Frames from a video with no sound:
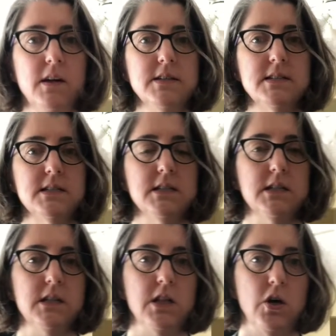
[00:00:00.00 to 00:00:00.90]

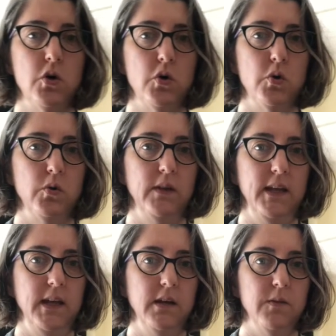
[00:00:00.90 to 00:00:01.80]

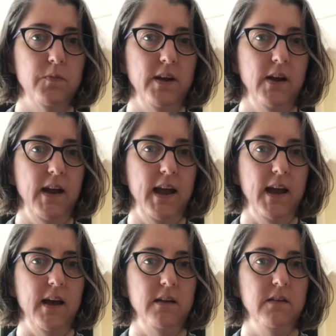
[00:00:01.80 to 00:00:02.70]
Slowly, you bring your
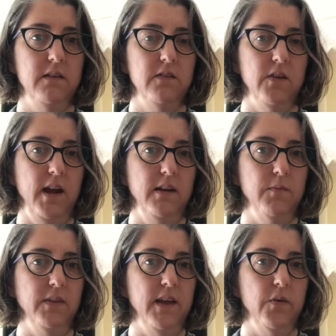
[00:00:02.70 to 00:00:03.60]
hand straight and
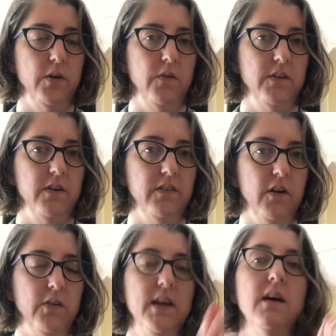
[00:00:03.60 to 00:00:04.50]
bring the other one over there
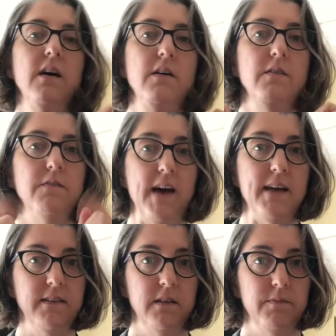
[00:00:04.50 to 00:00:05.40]
slowly.
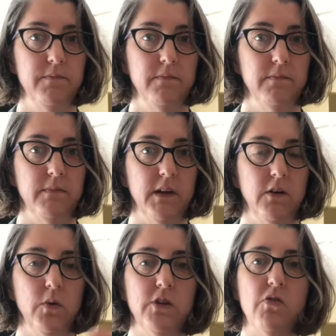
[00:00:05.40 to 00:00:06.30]
Fast, like a
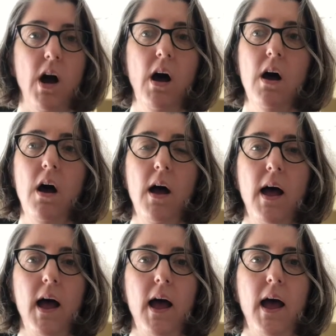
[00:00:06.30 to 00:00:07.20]
quick draw.
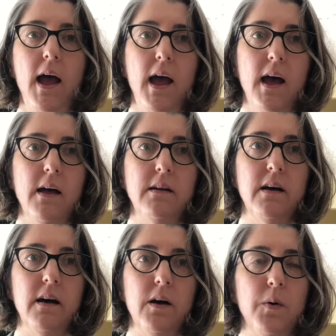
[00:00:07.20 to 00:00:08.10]
And
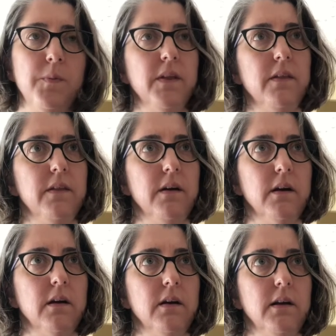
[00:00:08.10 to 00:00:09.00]

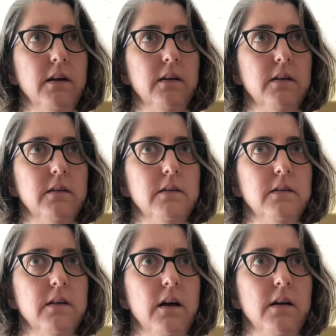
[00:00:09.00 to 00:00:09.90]
there
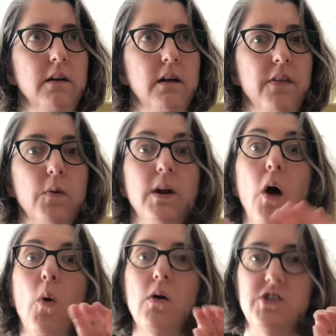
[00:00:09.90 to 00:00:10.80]
is another one.
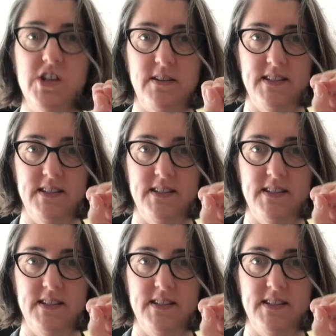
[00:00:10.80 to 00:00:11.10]
Oh, ocean.